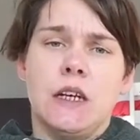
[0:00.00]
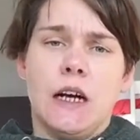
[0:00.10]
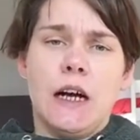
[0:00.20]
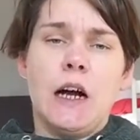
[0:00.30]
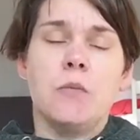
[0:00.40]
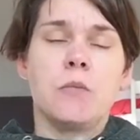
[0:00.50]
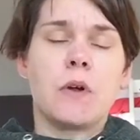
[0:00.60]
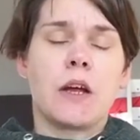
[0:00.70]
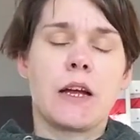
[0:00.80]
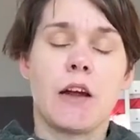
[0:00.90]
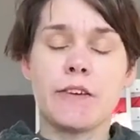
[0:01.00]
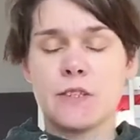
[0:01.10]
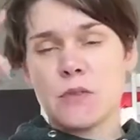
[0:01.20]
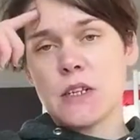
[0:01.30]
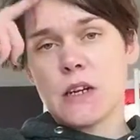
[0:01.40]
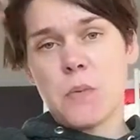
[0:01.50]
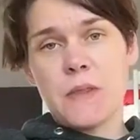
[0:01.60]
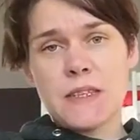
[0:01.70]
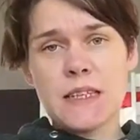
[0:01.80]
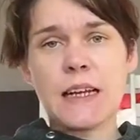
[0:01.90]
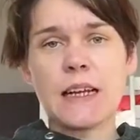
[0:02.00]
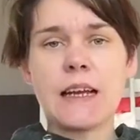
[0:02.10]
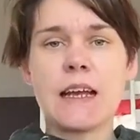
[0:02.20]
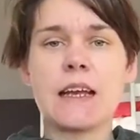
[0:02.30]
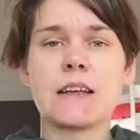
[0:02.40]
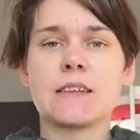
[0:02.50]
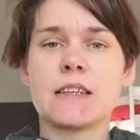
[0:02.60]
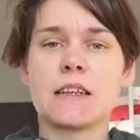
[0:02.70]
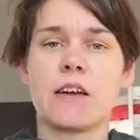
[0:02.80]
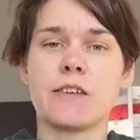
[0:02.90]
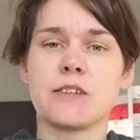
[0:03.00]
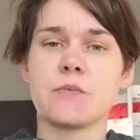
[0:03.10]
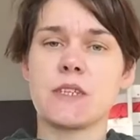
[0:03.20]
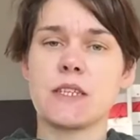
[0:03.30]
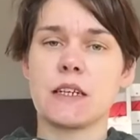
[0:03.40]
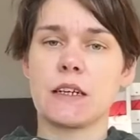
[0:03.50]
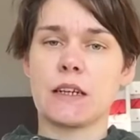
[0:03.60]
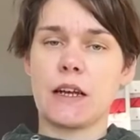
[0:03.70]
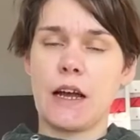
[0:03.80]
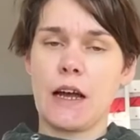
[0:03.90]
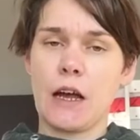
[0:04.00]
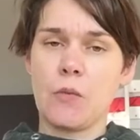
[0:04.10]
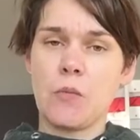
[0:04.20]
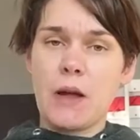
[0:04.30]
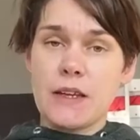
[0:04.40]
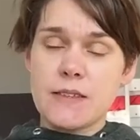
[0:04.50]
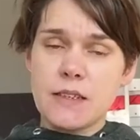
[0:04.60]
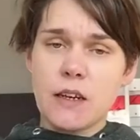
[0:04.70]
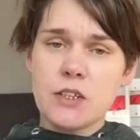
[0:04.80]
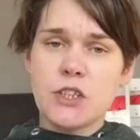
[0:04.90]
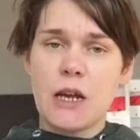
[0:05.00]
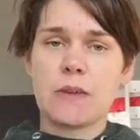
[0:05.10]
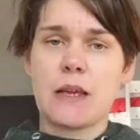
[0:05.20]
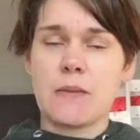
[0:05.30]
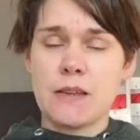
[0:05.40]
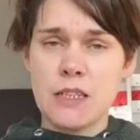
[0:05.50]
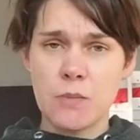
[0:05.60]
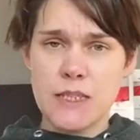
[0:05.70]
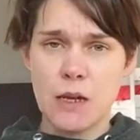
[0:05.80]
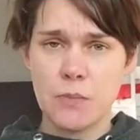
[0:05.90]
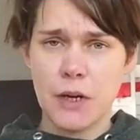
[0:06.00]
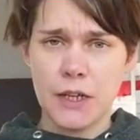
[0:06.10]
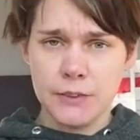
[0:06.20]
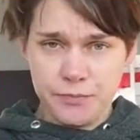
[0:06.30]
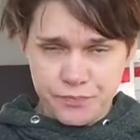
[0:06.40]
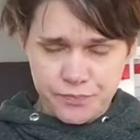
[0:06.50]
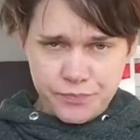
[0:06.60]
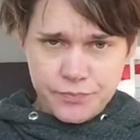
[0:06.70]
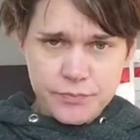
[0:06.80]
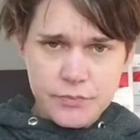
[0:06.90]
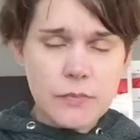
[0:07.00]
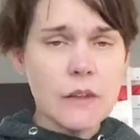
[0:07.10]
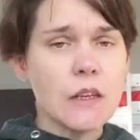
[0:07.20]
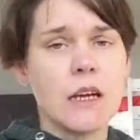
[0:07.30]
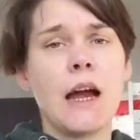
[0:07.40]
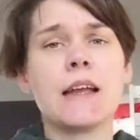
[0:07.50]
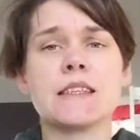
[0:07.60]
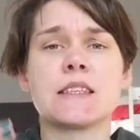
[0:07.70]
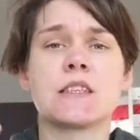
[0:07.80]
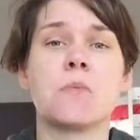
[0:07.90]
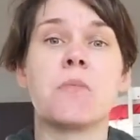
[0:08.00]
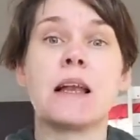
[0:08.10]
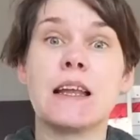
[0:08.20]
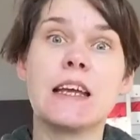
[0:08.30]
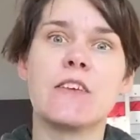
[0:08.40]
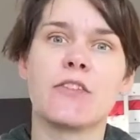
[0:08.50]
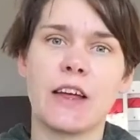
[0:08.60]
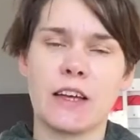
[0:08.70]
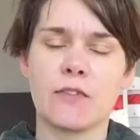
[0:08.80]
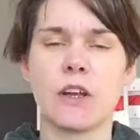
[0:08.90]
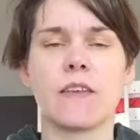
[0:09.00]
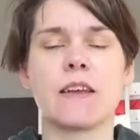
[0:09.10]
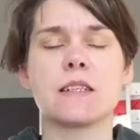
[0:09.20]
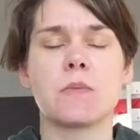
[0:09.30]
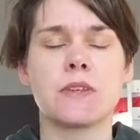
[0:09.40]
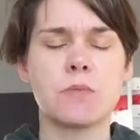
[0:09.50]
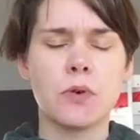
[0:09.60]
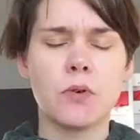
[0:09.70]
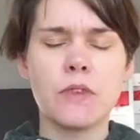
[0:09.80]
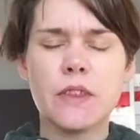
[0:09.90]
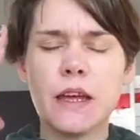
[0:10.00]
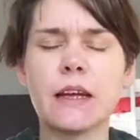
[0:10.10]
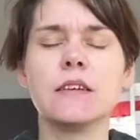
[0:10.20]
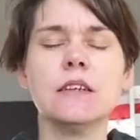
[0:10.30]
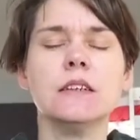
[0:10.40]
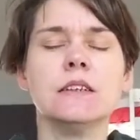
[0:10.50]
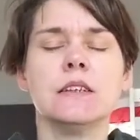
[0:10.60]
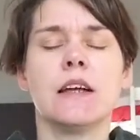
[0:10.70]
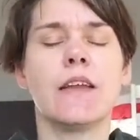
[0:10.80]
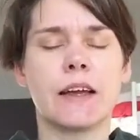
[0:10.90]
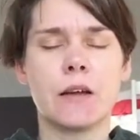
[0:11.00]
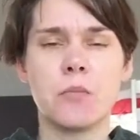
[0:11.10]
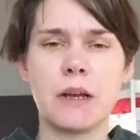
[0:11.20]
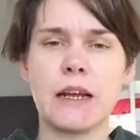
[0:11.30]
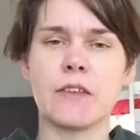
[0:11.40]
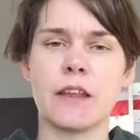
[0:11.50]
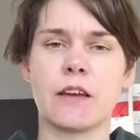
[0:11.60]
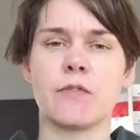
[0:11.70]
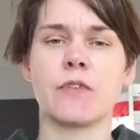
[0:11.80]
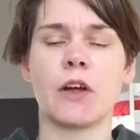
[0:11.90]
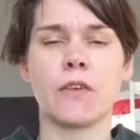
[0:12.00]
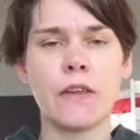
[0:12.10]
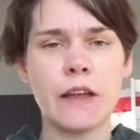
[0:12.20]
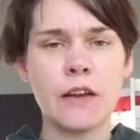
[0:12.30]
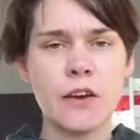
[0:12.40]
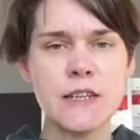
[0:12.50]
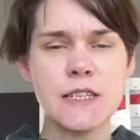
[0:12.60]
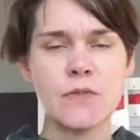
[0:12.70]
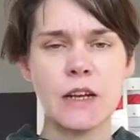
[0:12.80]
encourage them to look up at the ceilings, encourage them to make a star shape, keep their tummies up high, and to believe they can float. That's the most important thing. They can believe that they can float and that they're nice and